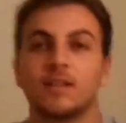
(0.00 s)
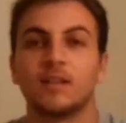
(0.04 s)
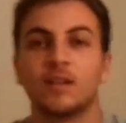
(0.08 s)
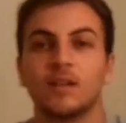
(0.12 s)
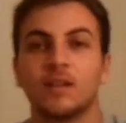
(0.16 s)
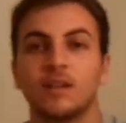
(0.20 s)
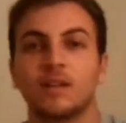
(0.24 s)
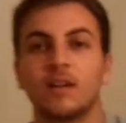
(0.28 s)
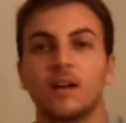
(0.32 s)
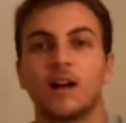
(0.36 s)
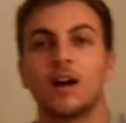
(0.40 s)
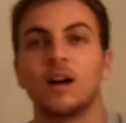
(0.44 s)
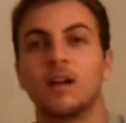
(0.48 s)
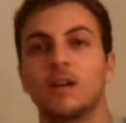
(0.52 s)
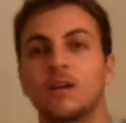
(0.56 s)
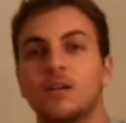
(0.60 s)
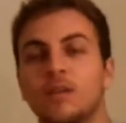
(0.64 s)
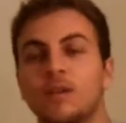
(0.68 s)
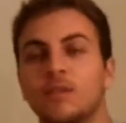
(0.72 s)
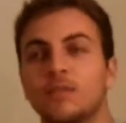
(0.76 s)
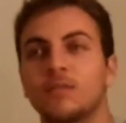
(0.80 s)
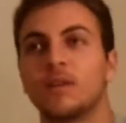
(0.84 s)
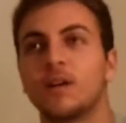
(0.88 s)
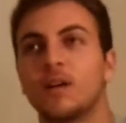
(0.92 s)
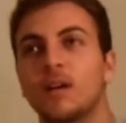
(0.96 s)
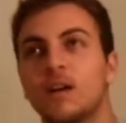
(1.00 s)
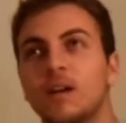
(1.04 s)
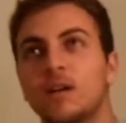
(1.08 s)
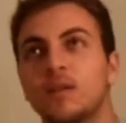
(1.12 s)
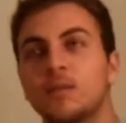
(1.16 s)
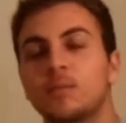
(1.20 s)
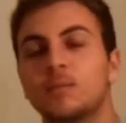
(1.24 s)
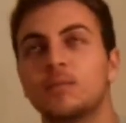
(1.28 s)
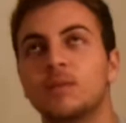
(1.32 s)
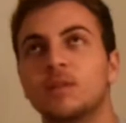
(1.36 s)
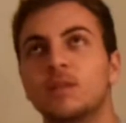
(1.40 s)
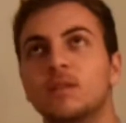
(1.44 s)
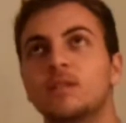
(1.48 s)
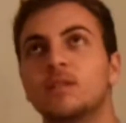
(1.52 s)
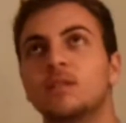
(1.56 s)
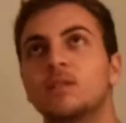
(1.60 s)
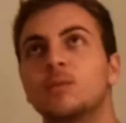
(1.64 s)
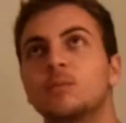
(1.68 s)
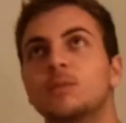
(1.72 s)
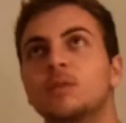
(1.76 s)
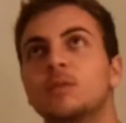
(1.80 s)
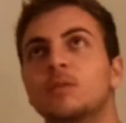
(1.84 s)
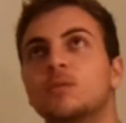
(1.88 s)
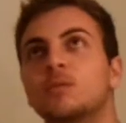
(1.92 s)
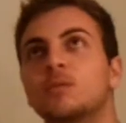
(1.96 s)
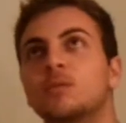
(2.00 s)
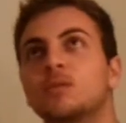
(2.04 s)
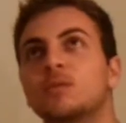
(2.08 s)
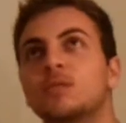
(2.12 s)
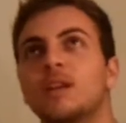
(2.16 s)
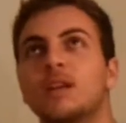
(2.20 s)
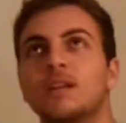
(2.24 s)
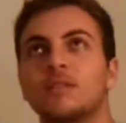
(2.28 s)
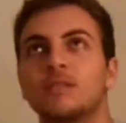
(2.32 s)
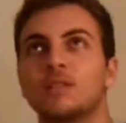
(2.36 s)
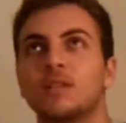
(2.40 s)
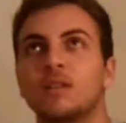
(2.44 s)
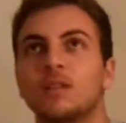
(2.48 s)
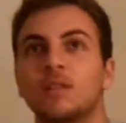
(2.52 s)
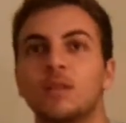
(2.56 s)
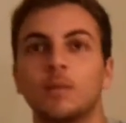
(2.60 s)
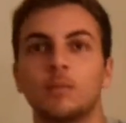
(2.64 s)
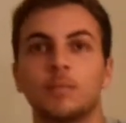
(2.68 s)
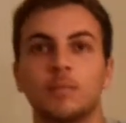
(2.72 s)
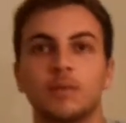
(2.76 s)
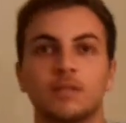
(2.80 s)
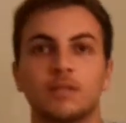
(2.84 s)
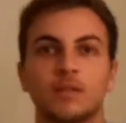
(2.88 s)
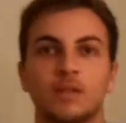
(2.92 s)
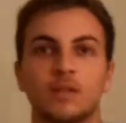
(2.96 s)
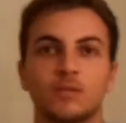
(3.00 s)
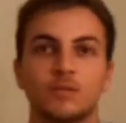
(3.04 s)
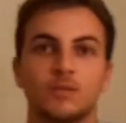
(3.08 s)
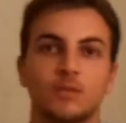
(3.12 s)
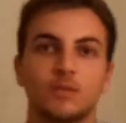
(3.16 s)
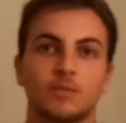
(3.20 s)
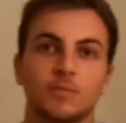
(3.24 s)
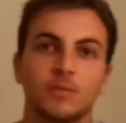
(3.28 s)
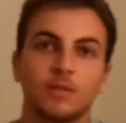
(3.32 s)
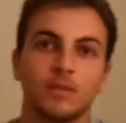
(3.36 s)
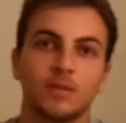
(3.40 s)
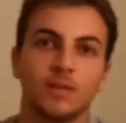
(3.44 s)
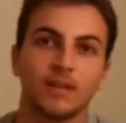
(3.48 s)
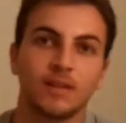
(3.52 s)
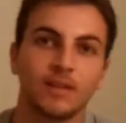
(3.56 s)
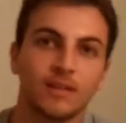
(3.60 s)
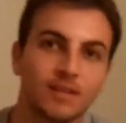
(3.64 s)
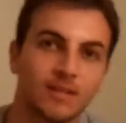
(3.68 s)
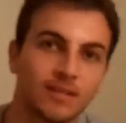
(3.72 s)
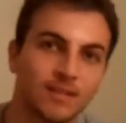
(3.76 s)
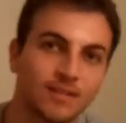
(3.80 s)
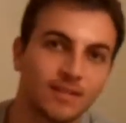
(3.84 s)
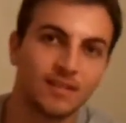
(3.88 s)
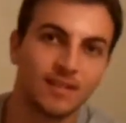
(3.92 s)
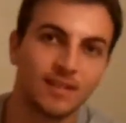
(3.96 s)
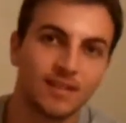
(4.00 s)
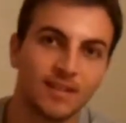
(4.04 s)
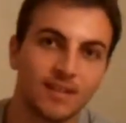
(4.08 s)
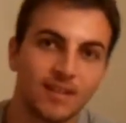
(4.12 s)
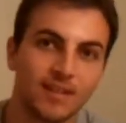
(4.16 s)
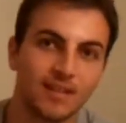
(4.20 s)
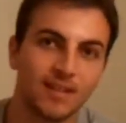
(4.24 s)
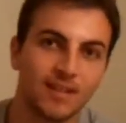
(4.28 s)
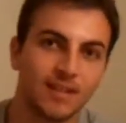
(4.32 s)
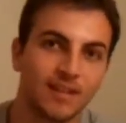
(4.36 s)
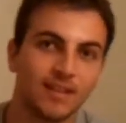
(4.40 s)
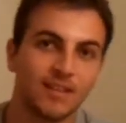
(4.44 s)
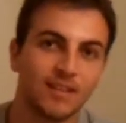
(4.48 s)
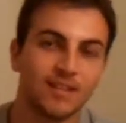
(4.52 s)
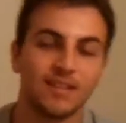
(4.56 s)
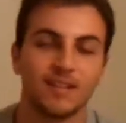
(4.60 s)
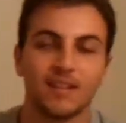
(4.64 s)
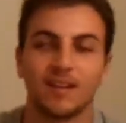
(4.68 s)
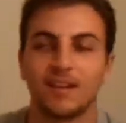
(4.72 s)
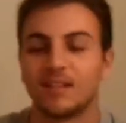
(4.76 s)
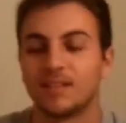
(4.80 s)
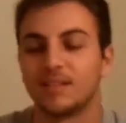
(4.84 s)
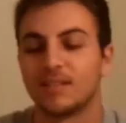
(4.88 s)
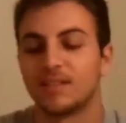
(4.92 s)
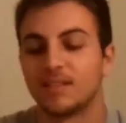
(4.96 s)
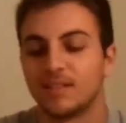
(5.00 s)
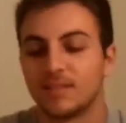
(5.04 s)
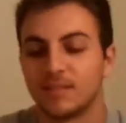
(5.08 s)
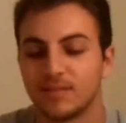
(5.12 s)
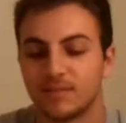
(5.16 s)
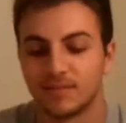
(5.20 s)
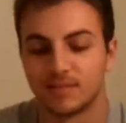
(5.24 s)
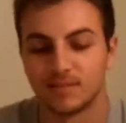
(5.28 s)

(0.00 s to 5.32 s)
I don't know if it would be cool. Not even the Olympics. I'll just be like, I don't know.